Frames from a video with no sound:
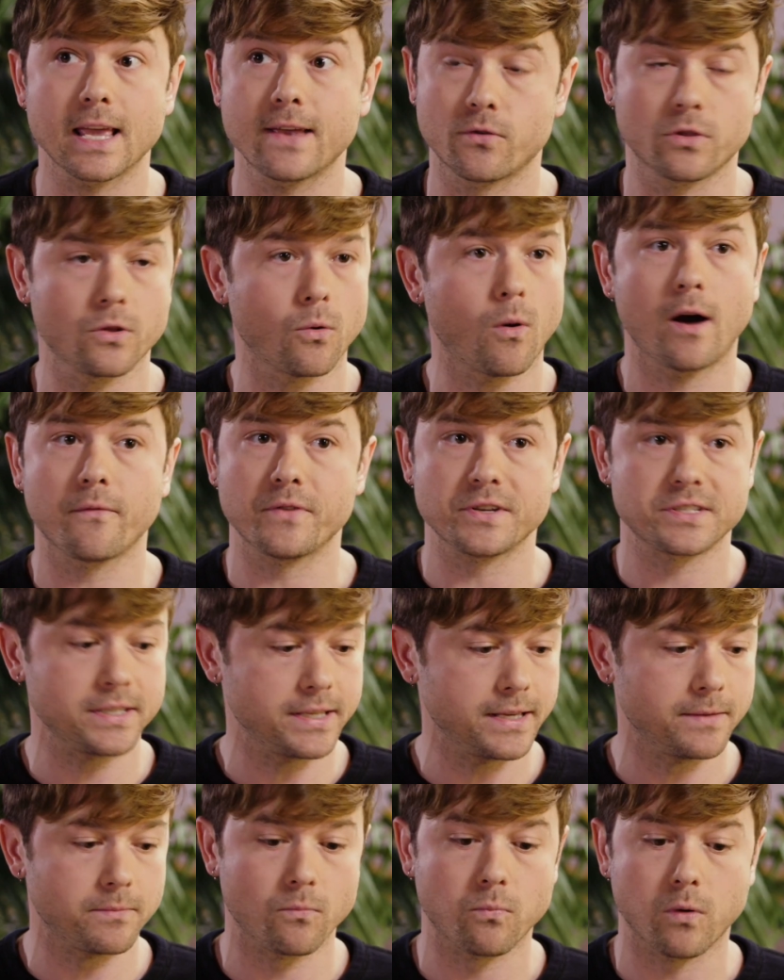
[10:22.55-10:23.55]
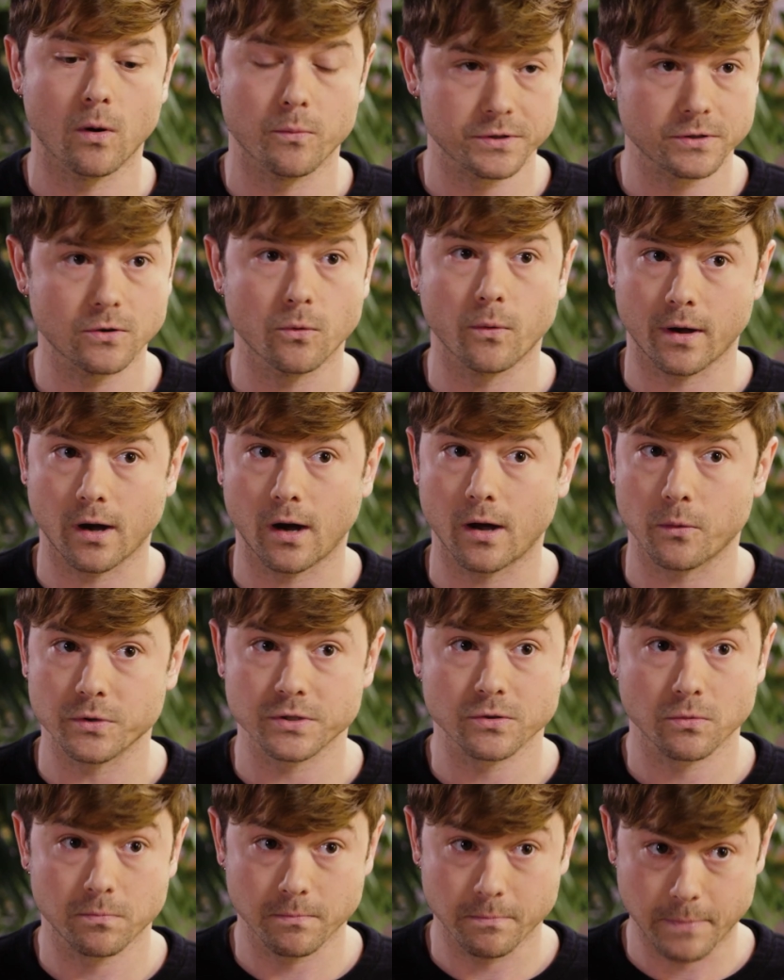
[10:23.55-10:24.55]
even though obviously what was going on
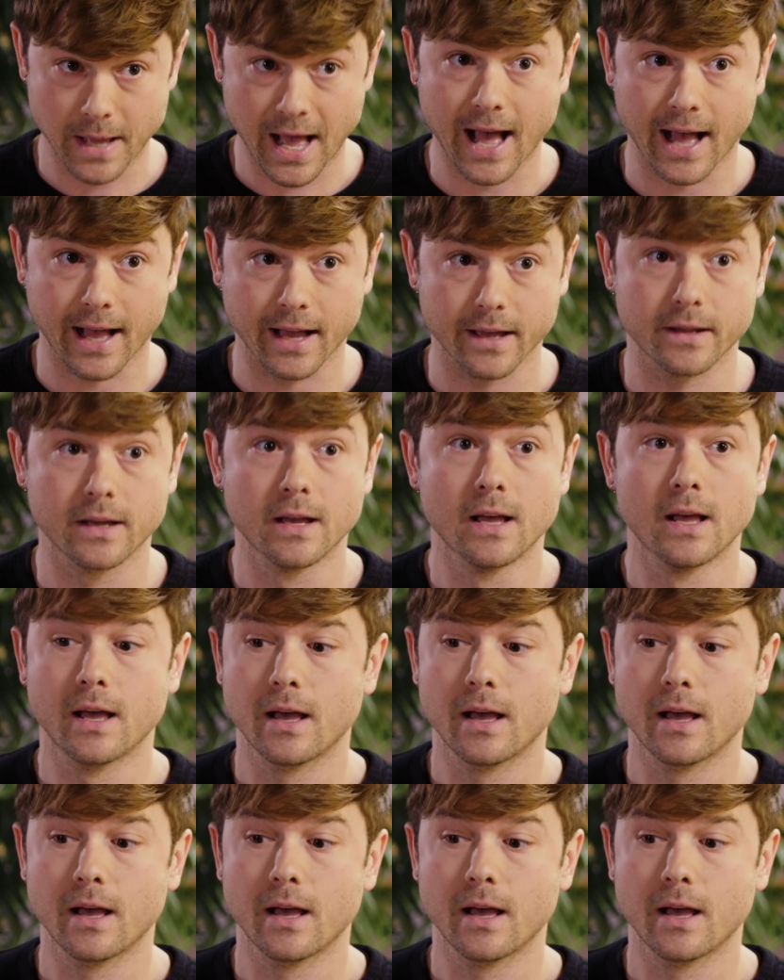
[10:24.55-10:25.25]
was bad,